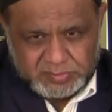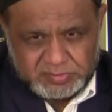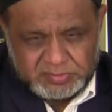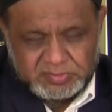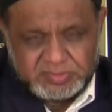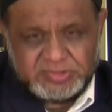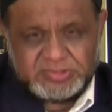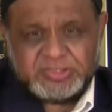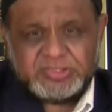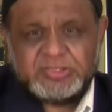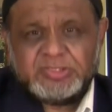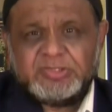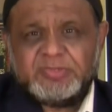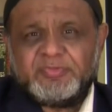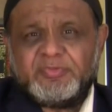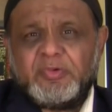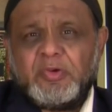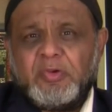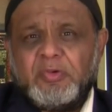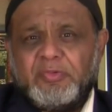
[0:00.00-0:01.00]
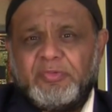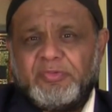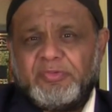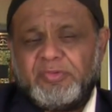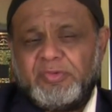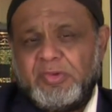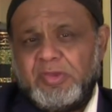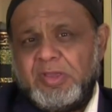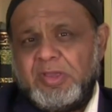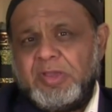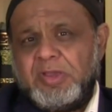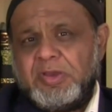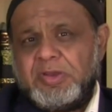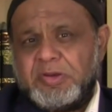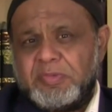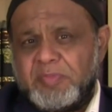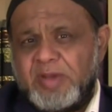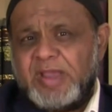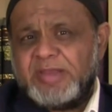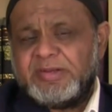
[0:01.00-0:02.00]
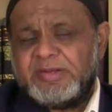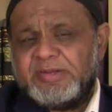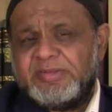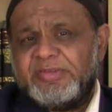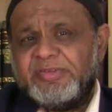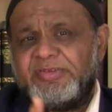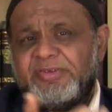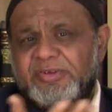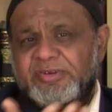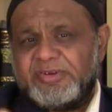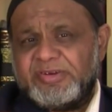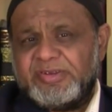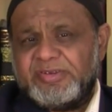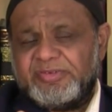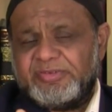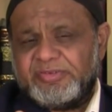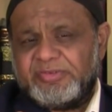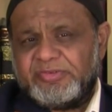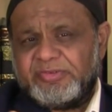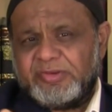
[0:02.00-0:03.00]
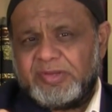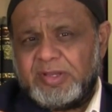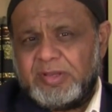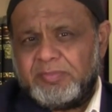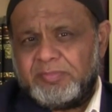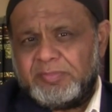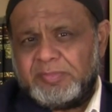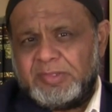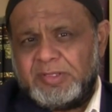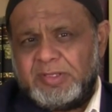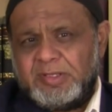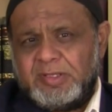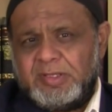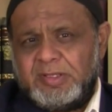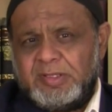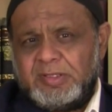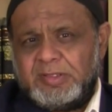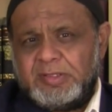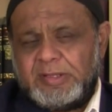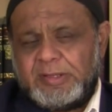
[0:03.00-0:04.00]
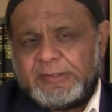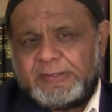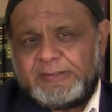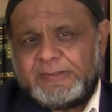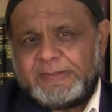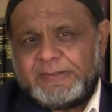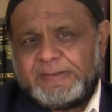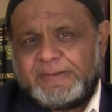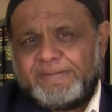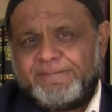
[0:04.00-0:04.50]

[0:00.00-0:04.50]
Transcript: which of course reminded the generations to come that